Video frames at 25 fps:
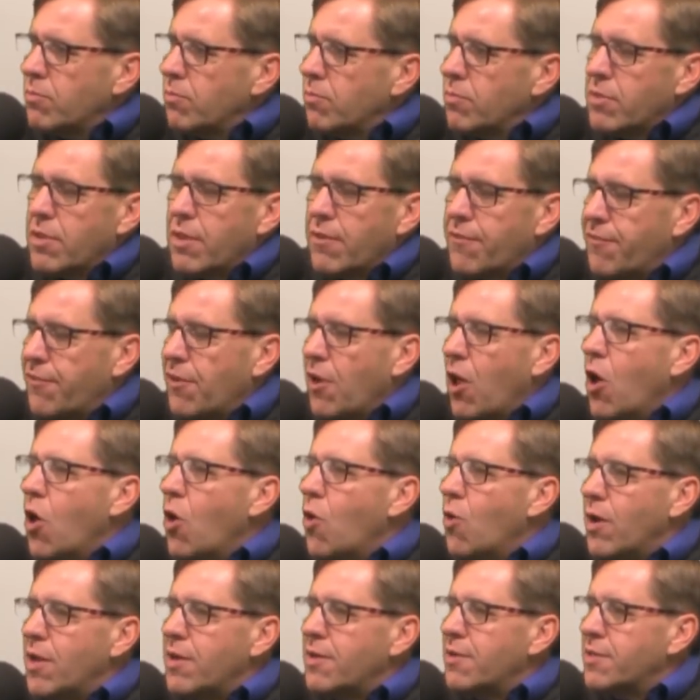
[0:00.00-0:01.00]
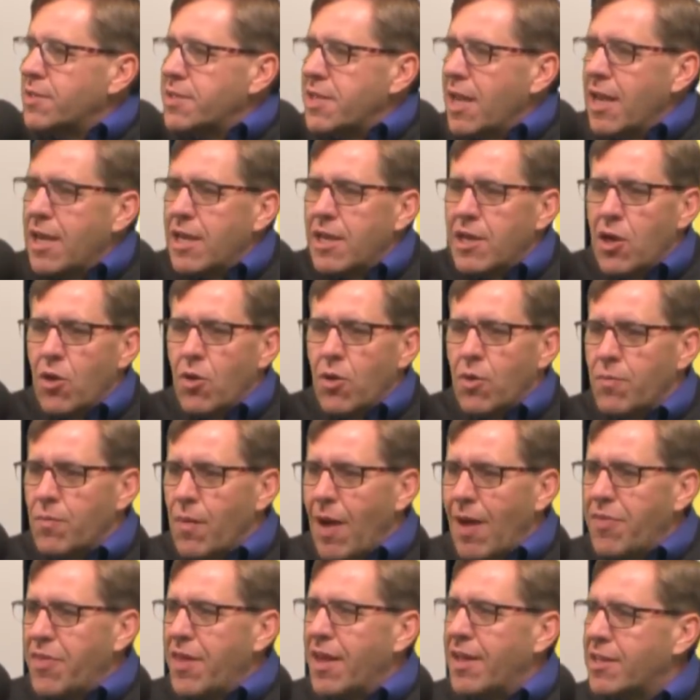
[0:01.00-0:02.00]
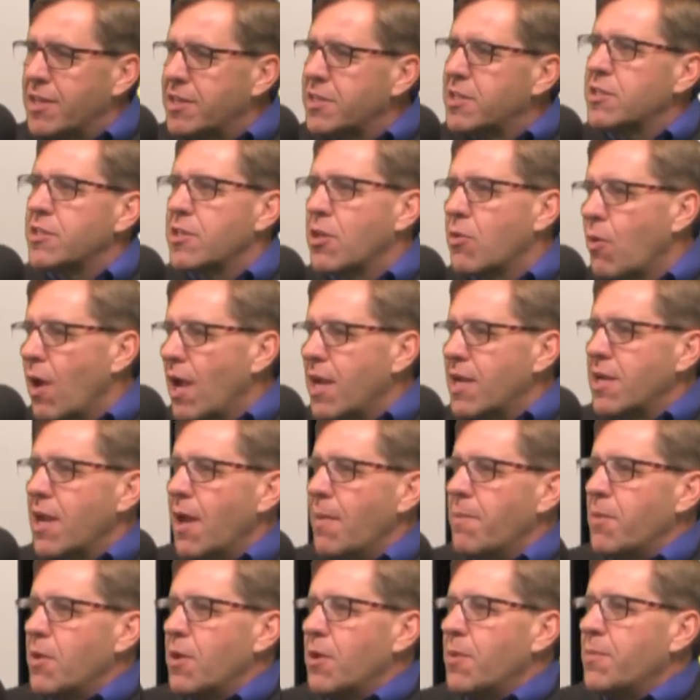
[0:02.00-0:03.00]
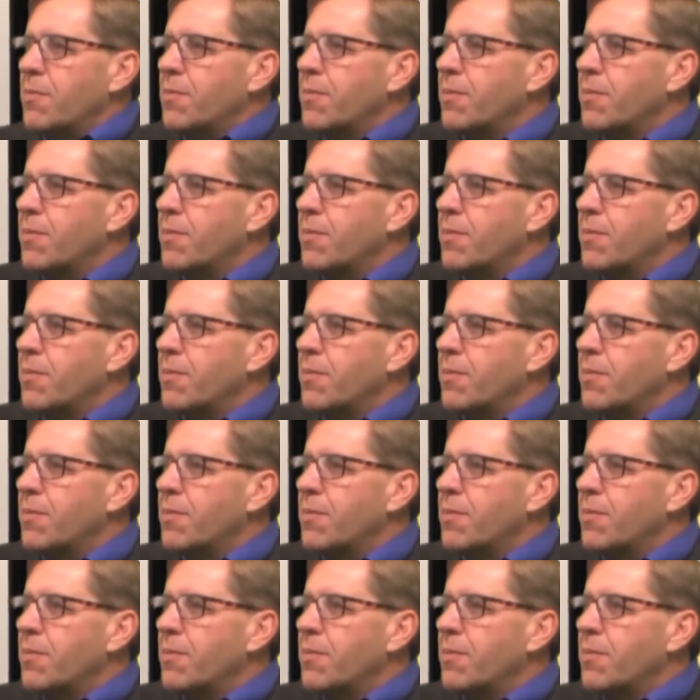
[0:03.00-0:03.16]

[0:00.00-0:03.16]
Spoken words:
the flow and say, I think this is the right number?